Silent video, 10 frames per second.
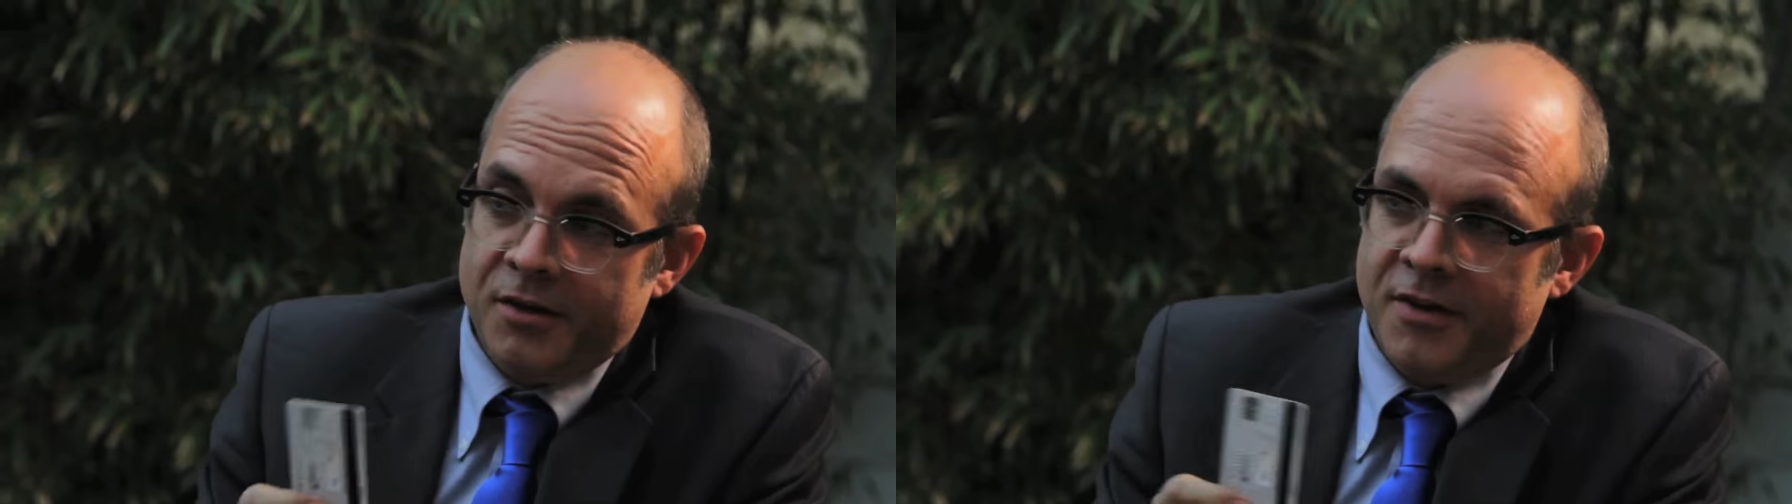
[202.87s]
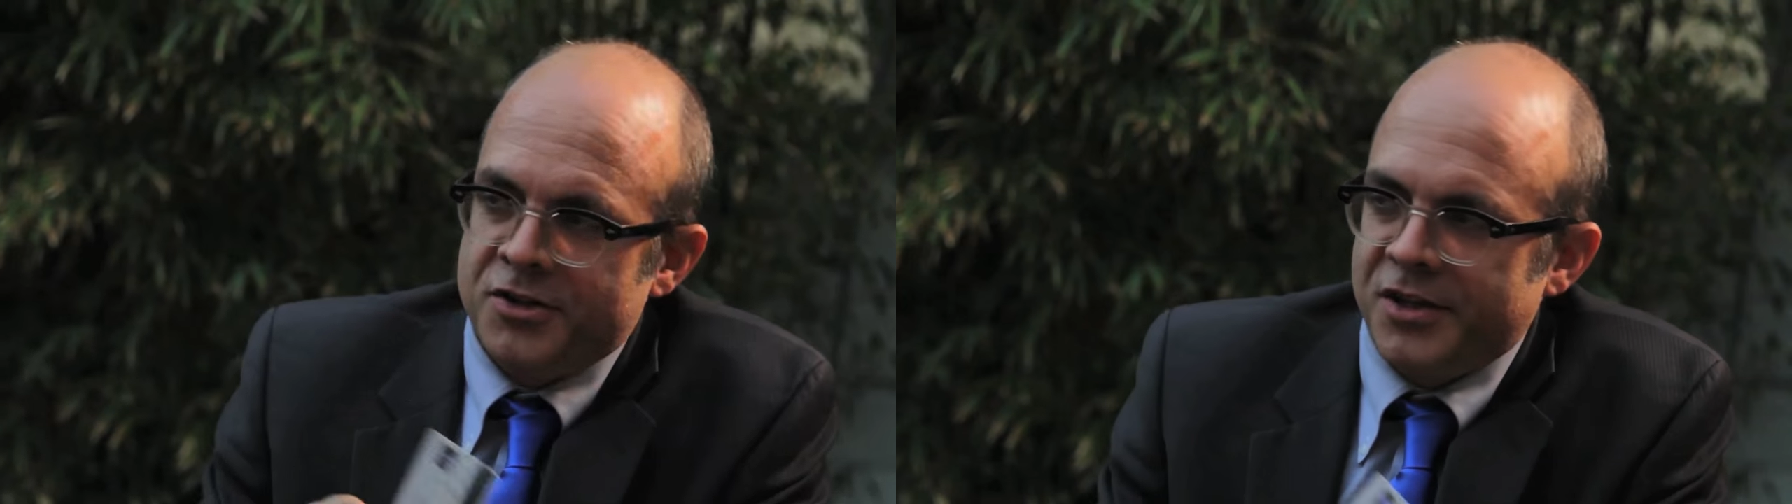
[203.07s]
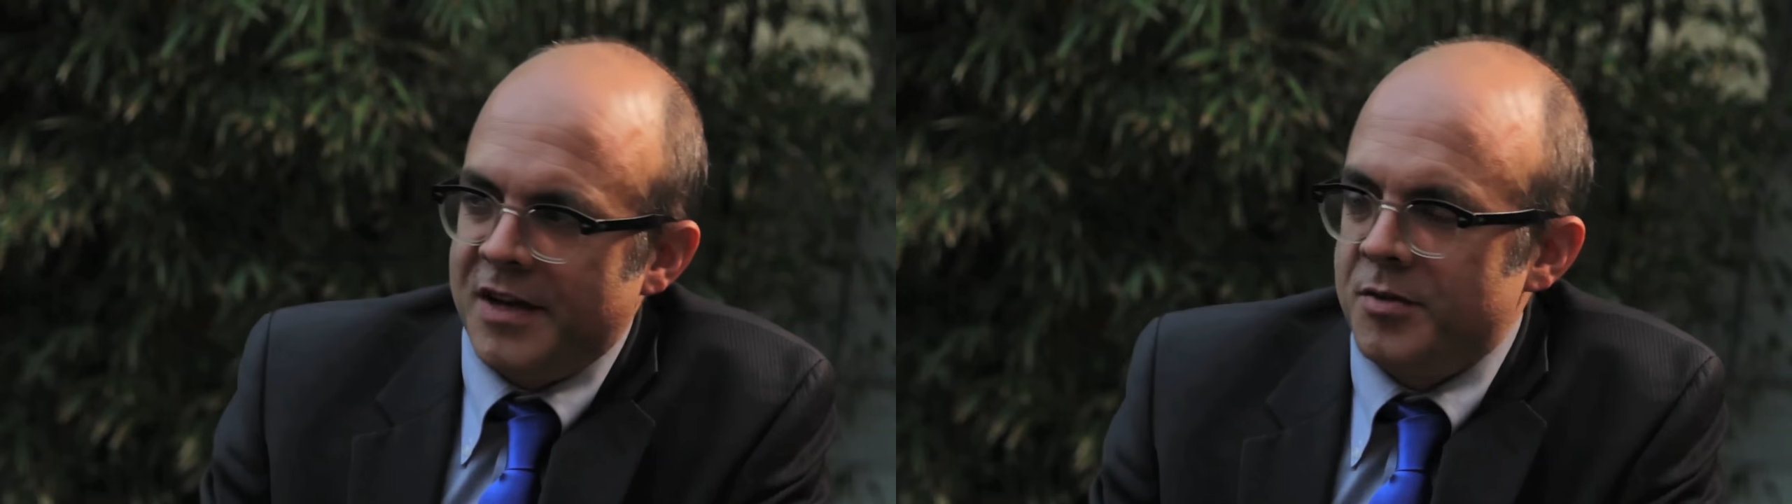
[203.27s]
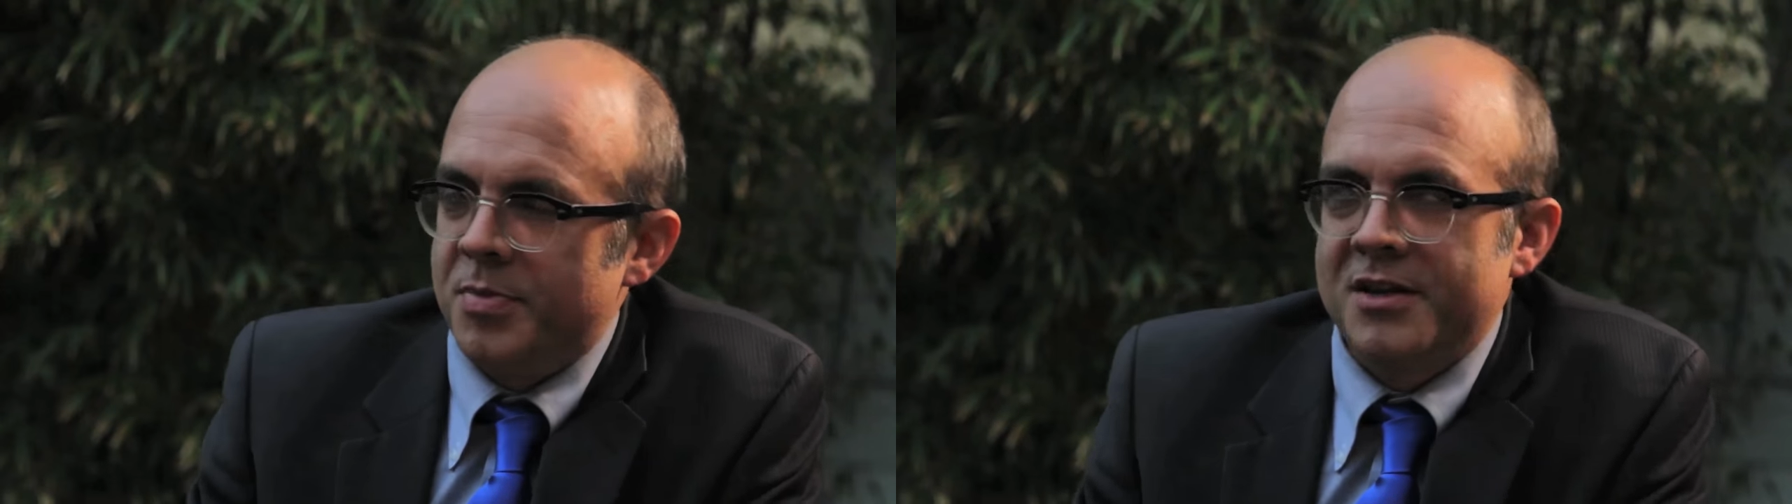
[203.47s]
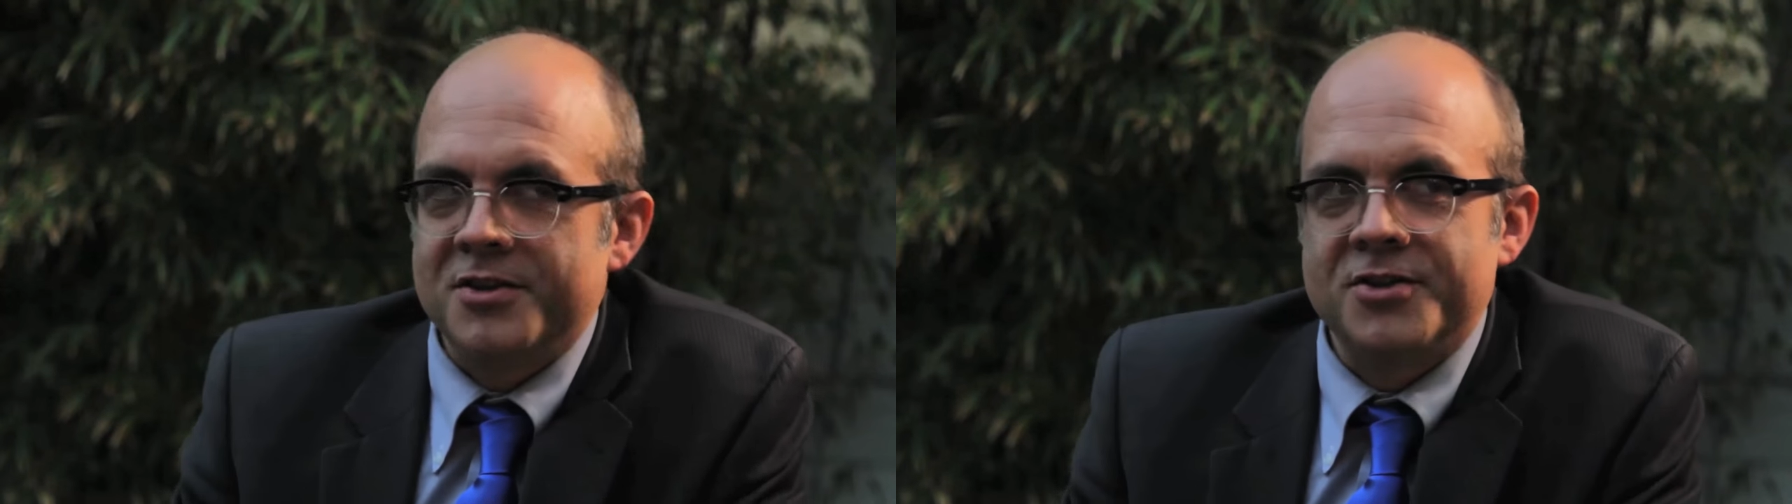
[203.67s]
They'll eventually
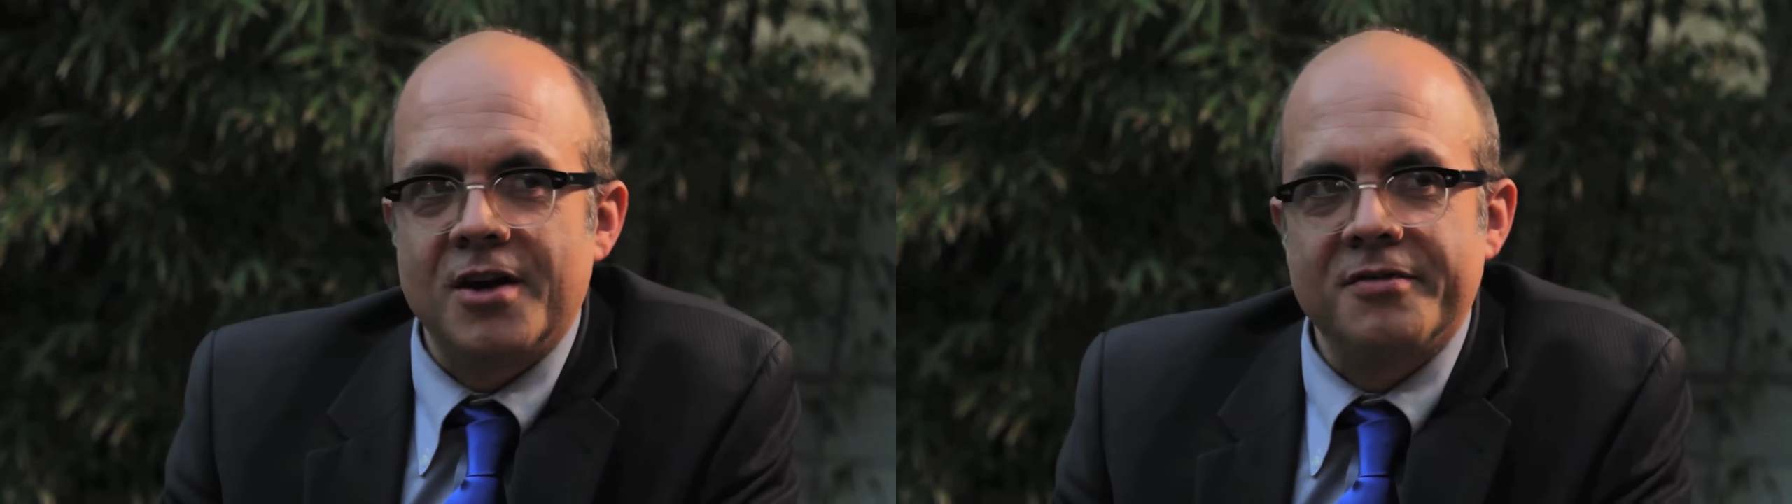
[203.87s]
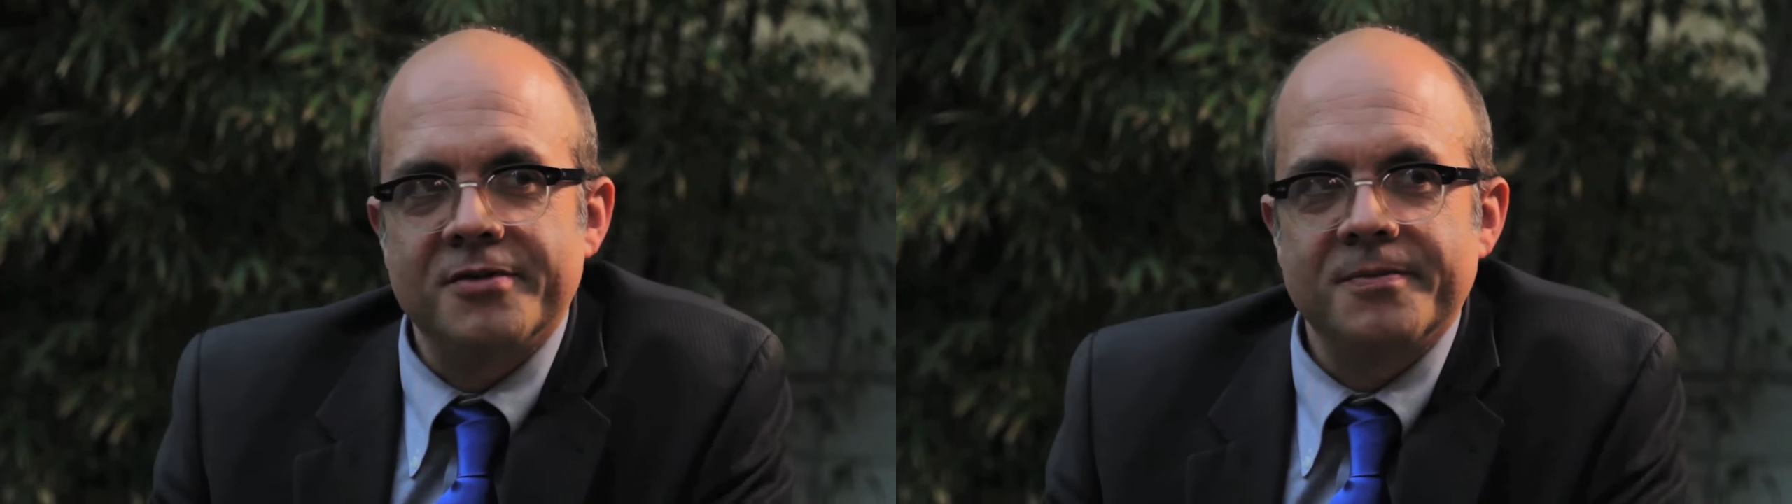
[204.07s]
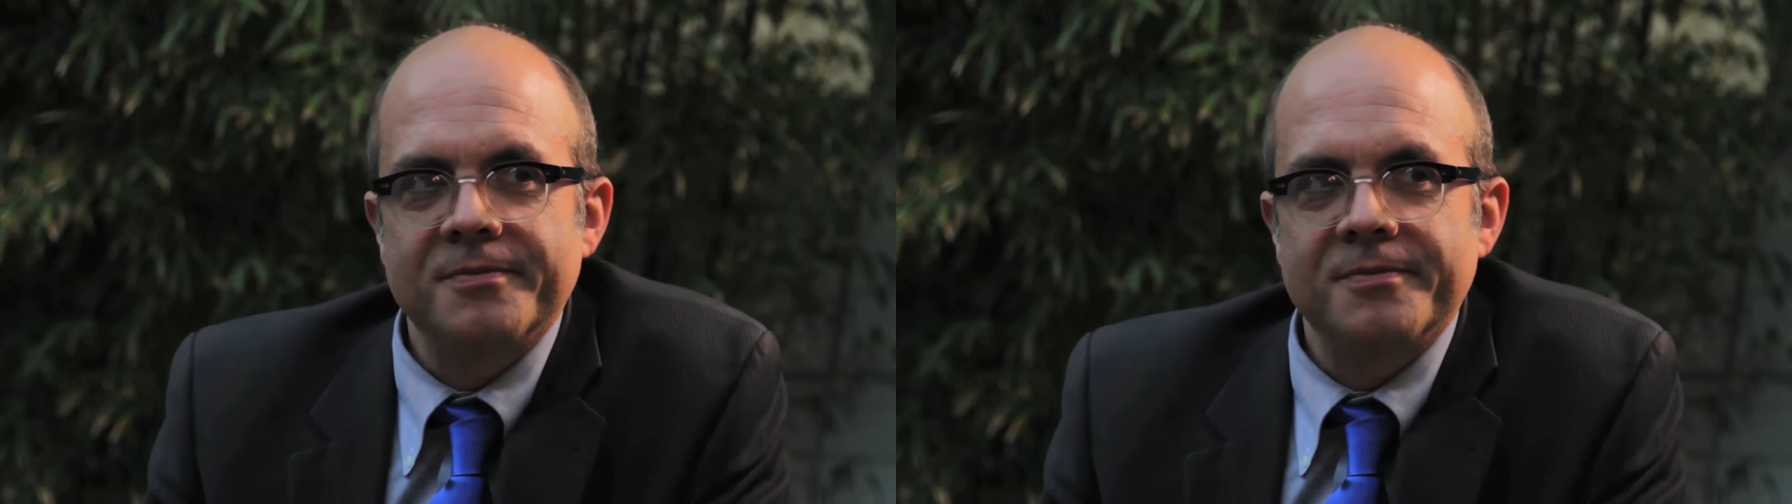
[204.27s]
have to pay this off.